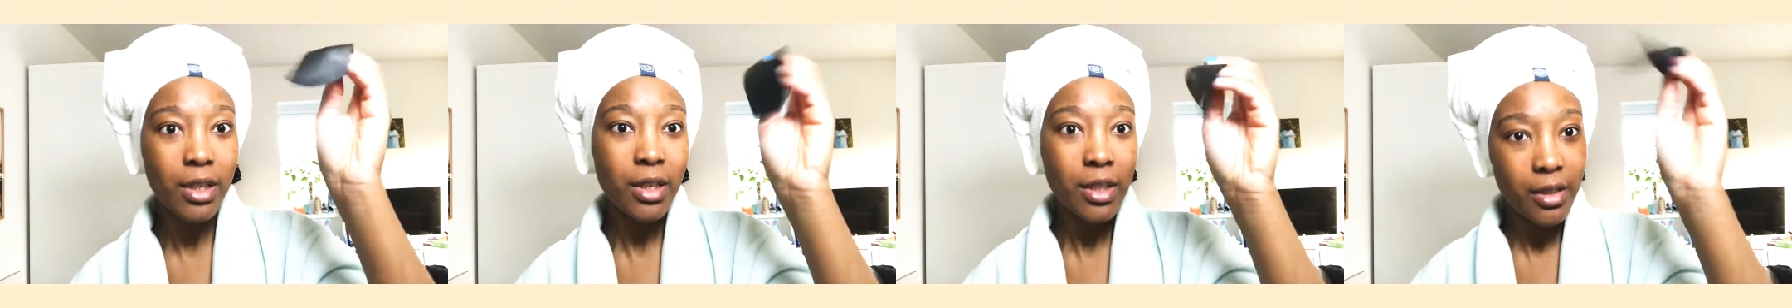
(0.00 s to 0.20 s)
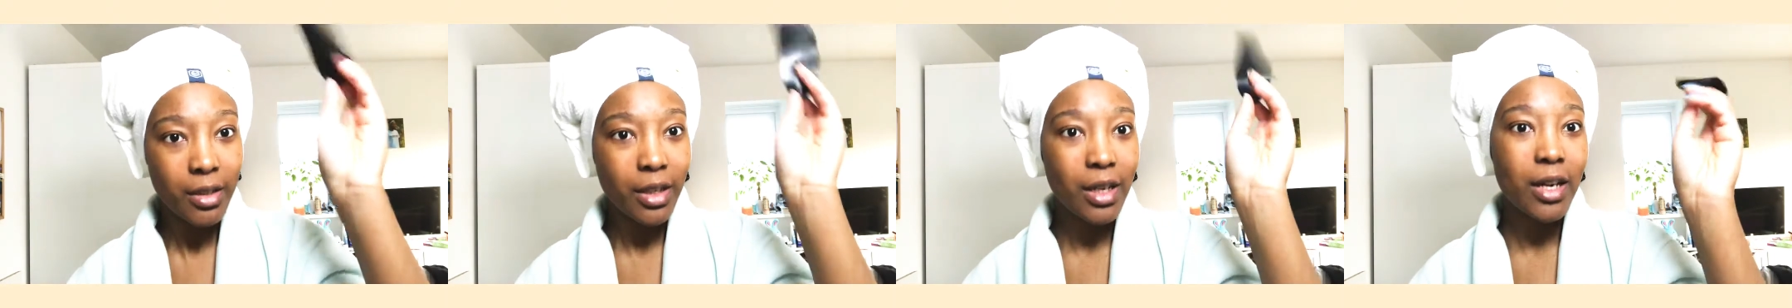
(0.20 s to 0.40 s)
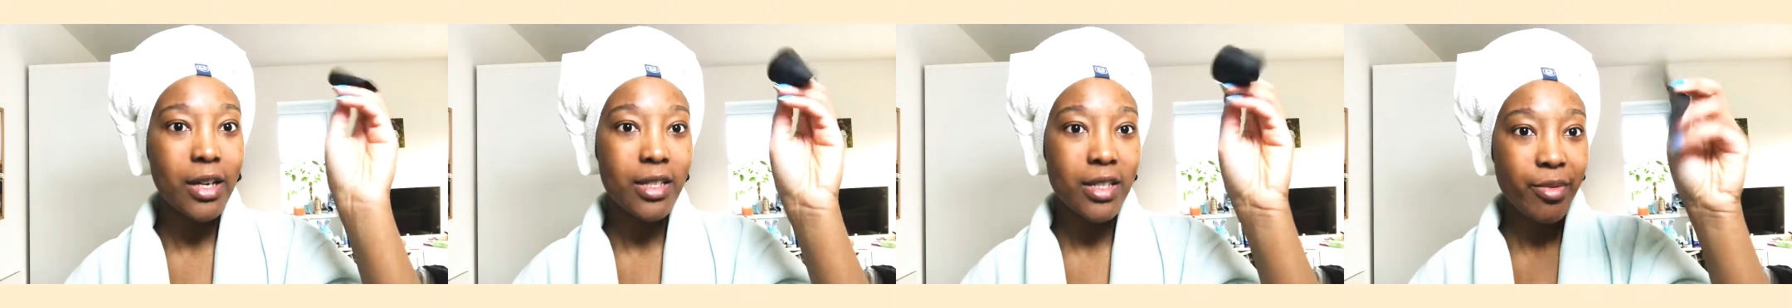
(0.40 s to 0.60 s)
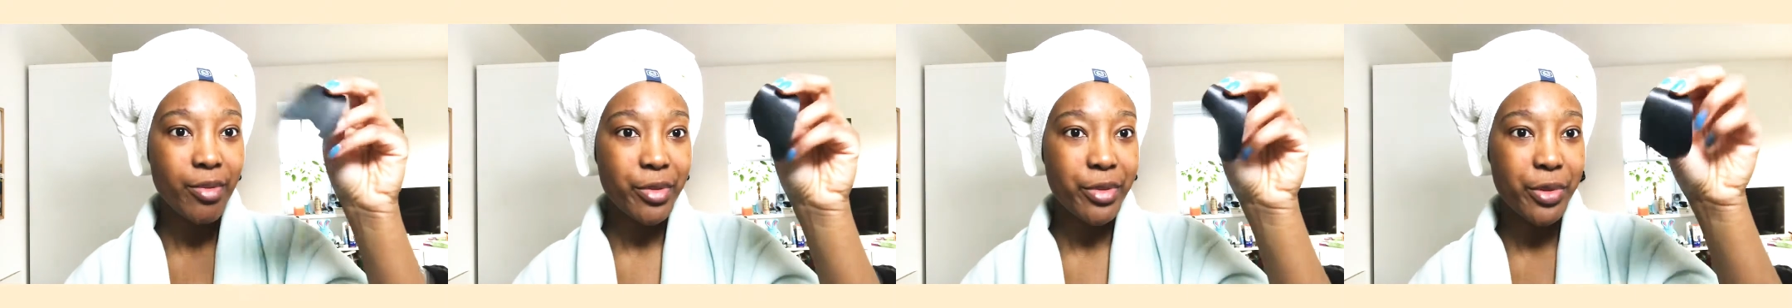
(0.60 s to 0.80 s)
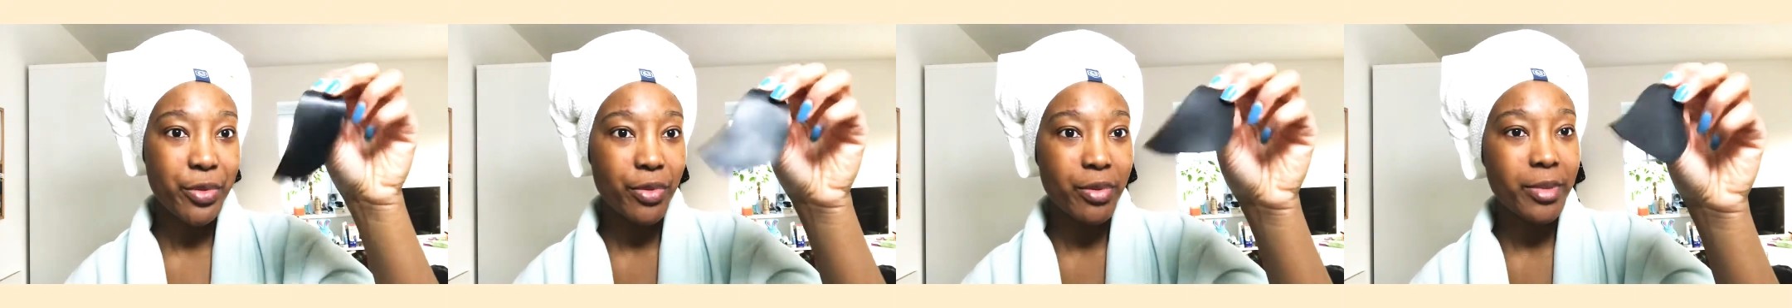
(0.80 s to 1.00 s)
the last time I went
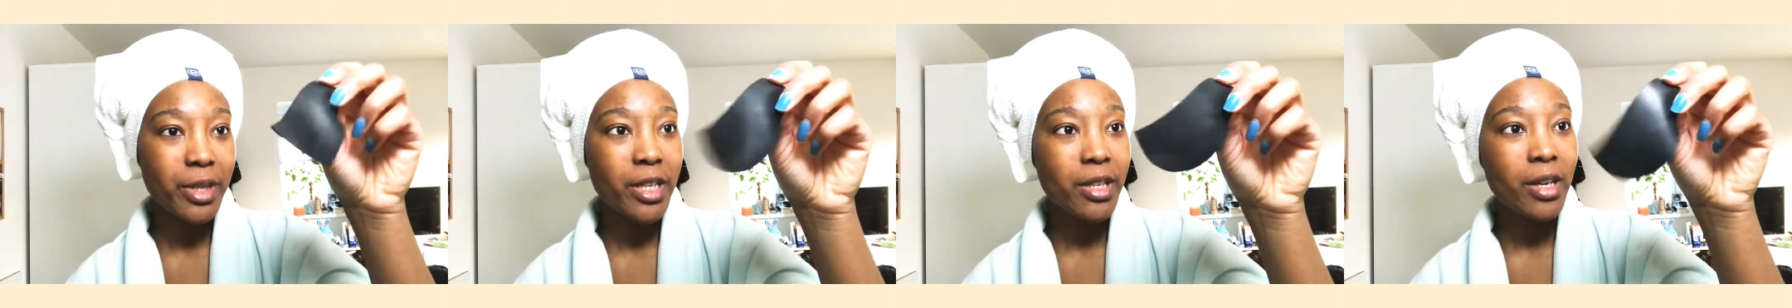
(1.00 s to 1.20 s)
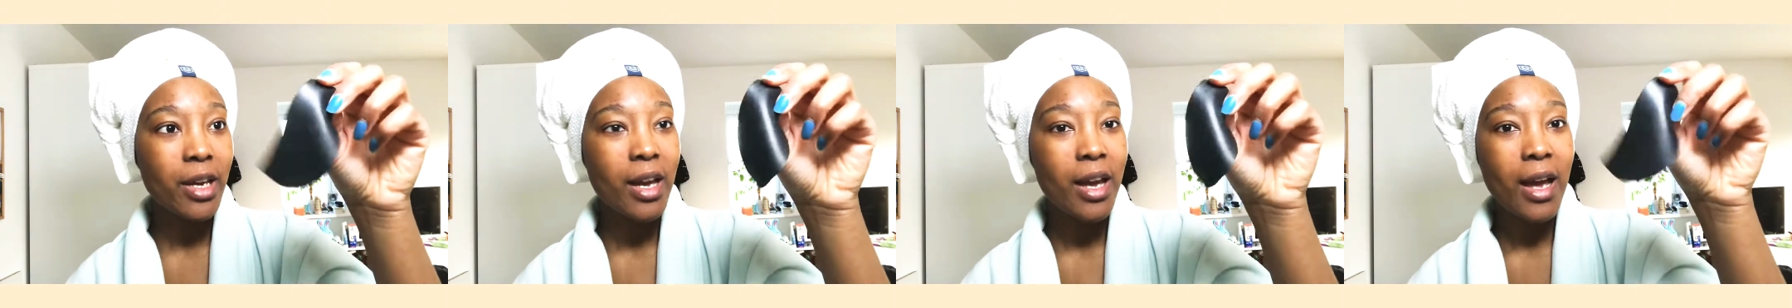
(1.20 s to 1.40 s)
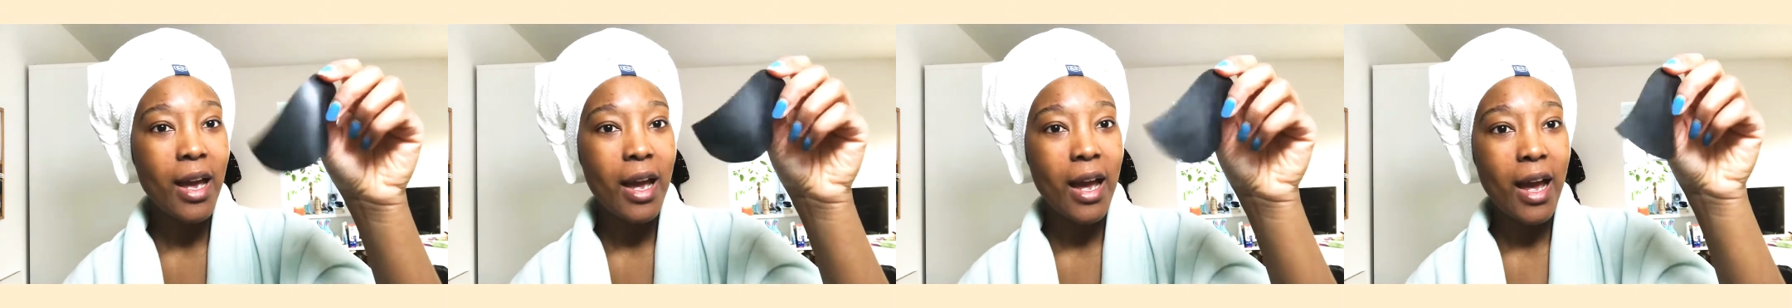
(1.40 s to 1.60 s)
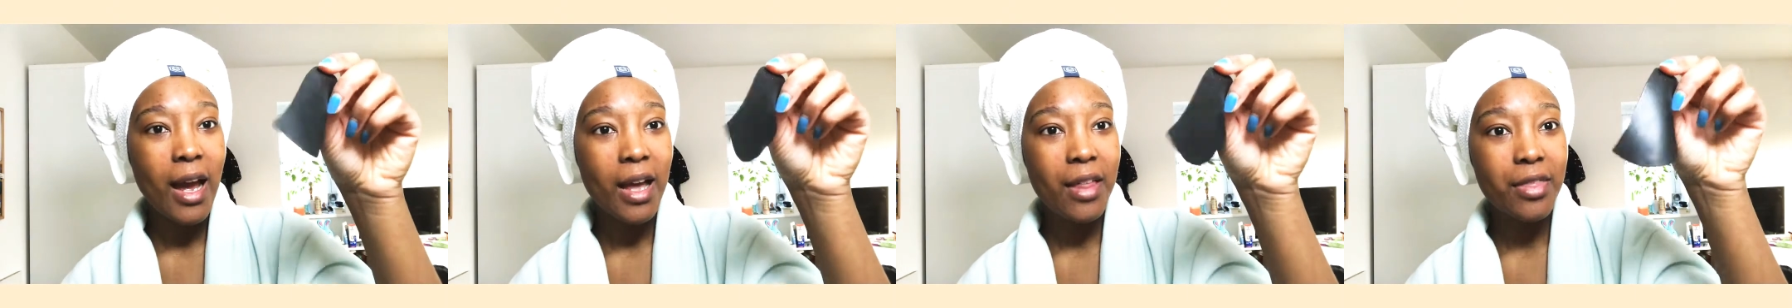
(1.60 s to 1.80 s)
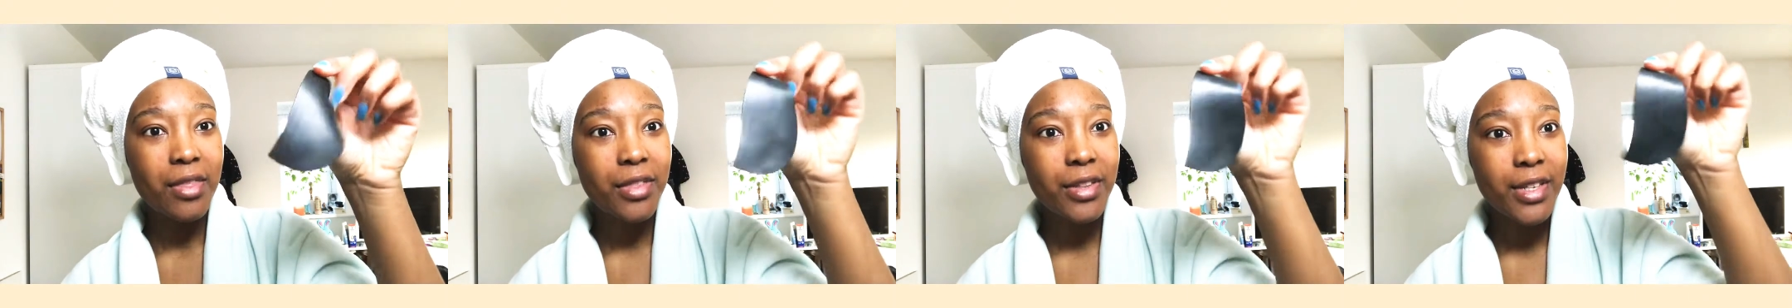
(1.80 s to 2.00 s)
swimming
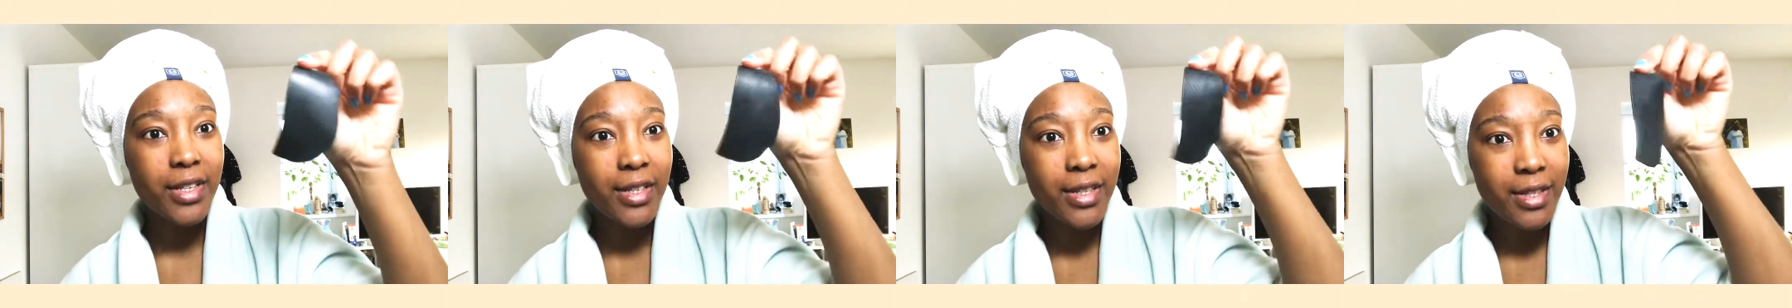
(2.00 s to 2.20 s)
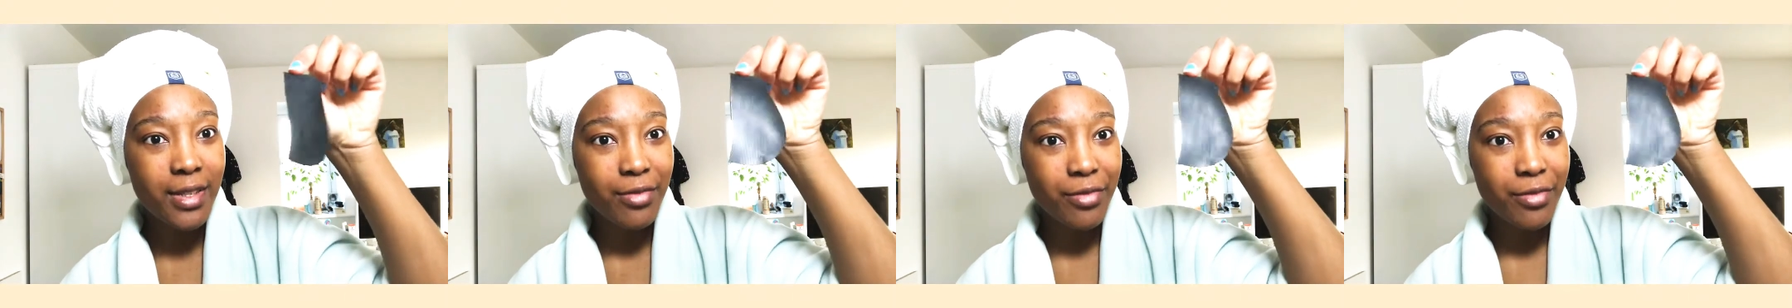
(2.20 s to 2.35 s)
and this